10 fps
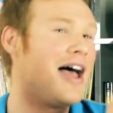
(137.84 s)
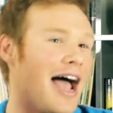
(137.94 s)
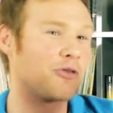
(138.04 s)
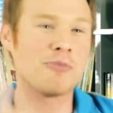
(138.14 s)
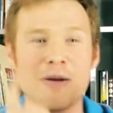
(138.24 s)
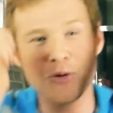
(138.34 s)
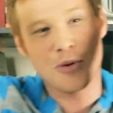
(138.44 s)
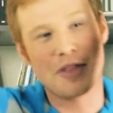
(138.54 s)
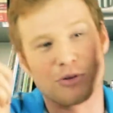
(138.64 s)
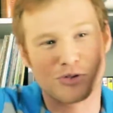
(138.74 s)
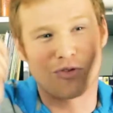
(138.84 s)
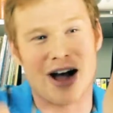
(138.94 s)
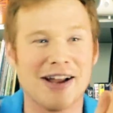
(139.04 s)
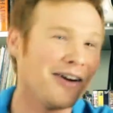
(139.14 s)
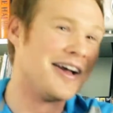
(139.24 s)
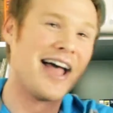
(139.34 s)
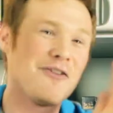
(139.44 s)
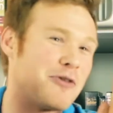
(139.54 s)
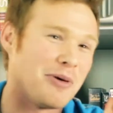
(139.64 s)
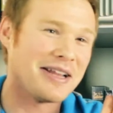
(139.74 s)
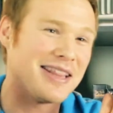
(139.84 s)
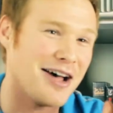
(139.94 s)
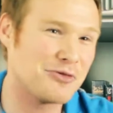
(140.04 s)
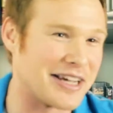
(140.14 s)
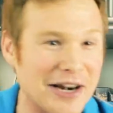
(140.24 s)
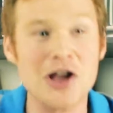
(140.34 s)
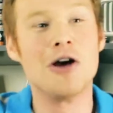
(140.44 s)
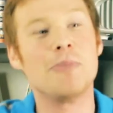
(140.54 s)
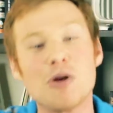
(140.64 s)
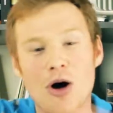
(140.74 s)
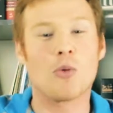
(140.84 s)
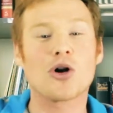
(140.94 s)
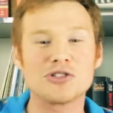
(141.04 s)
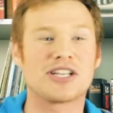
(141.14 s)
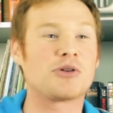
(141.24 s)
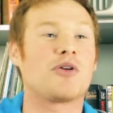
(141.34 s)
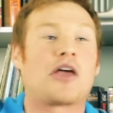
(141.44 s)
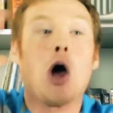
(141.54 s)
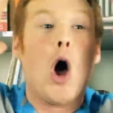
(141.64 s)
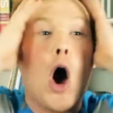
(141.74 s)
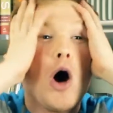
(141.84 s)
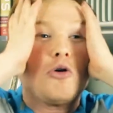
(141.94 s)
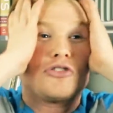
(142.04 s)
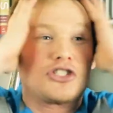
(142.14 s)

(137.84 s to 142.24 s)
and remember when there was fire? Everybody loved it. Meanwhile, we're all standing around like, oh